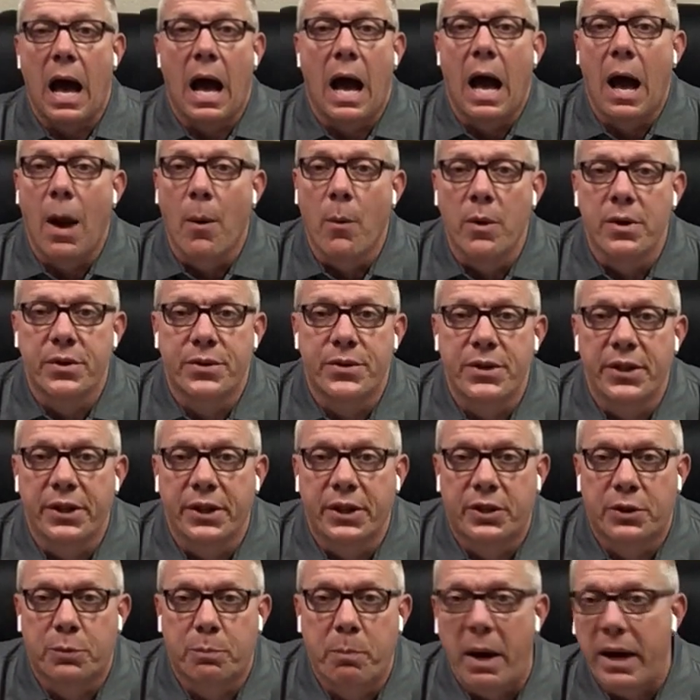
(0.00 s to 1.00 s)
I wasn't
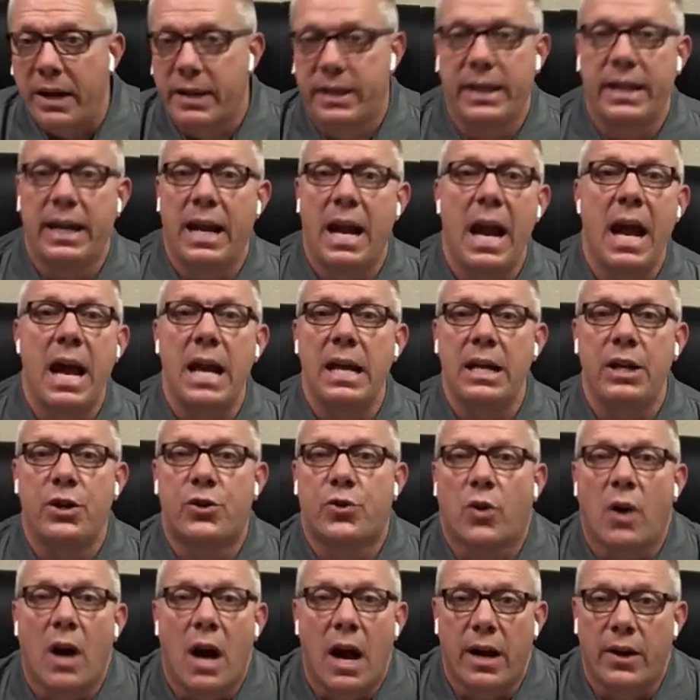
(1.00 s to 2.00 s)
expecting any
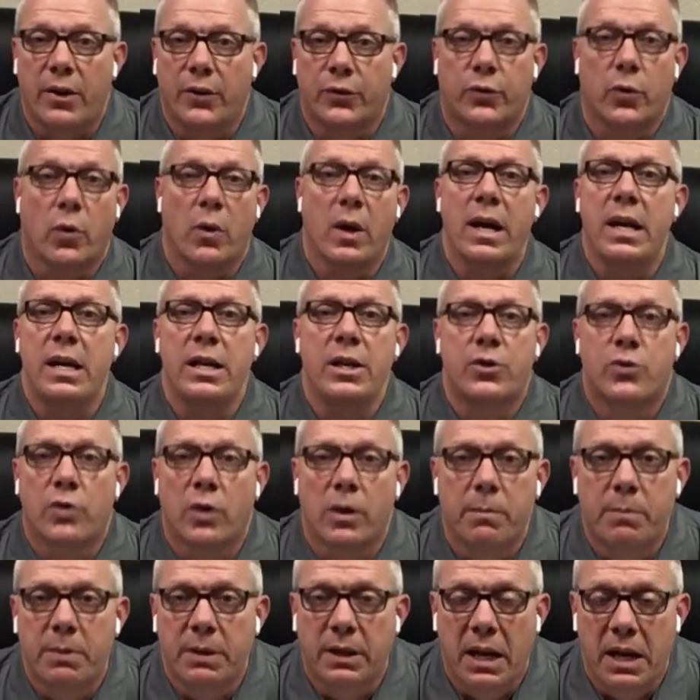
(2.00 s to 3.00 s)
trials or any
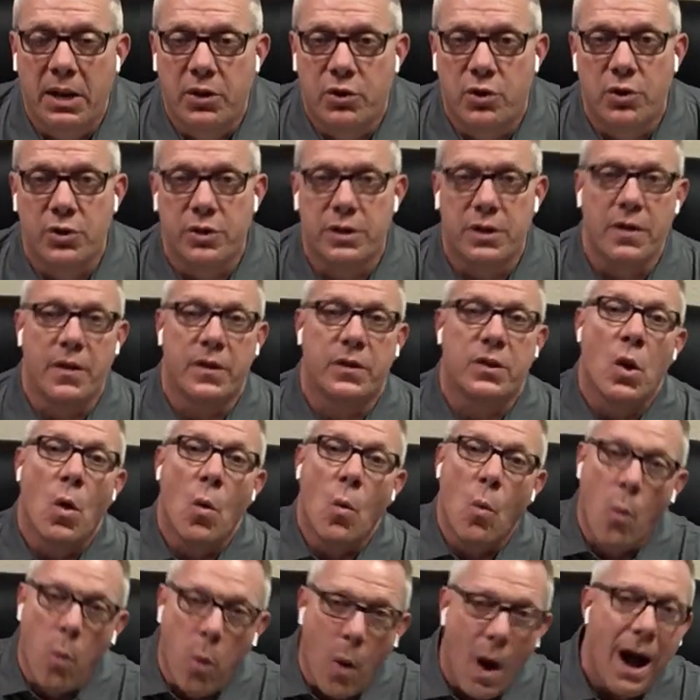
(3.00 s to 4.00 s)
tribulations in this.
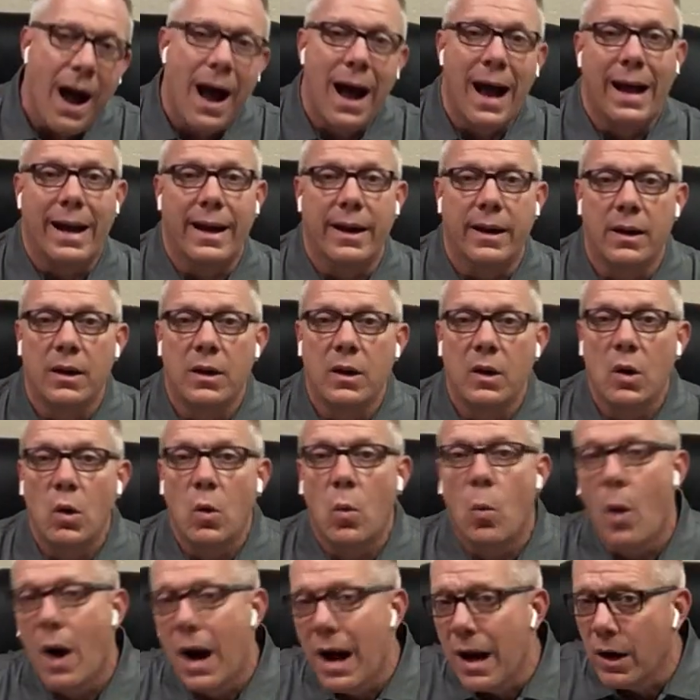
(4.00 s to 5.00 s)
Why?
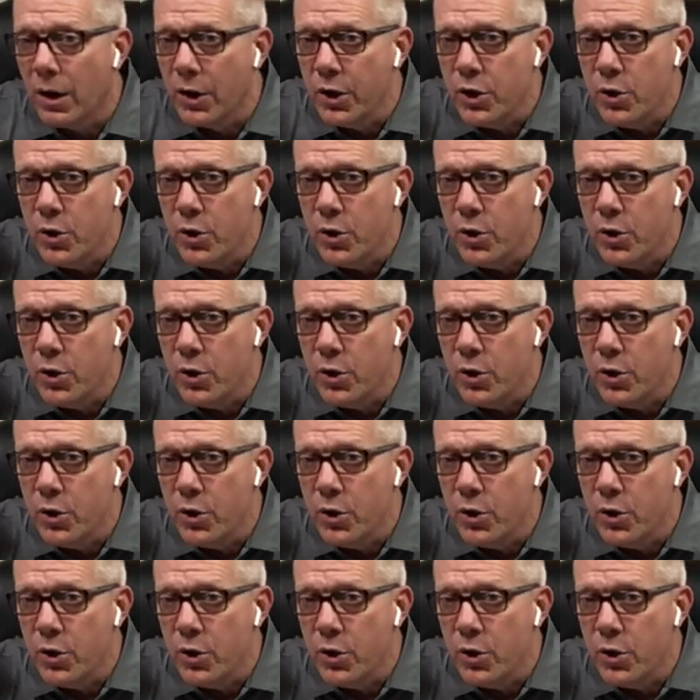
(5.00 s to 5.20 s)
Why are